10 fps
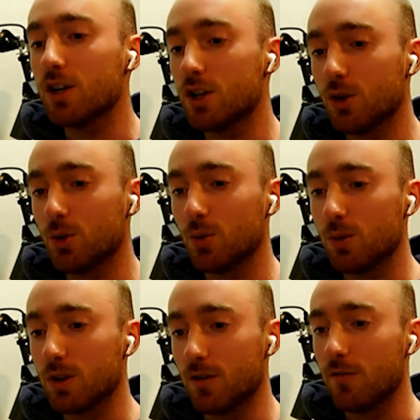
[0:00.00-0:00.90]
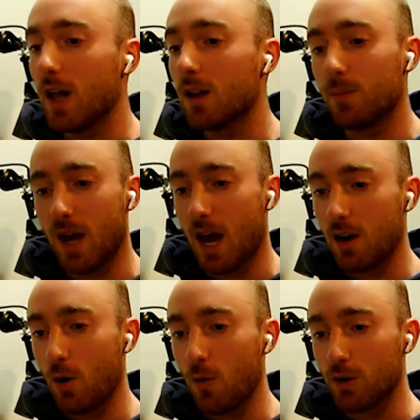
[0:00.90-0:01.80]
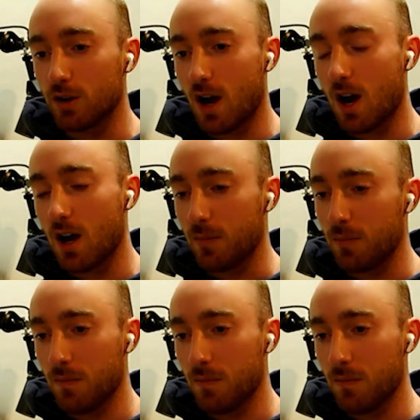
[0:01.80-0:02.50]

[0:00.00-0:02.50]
you develop that over time?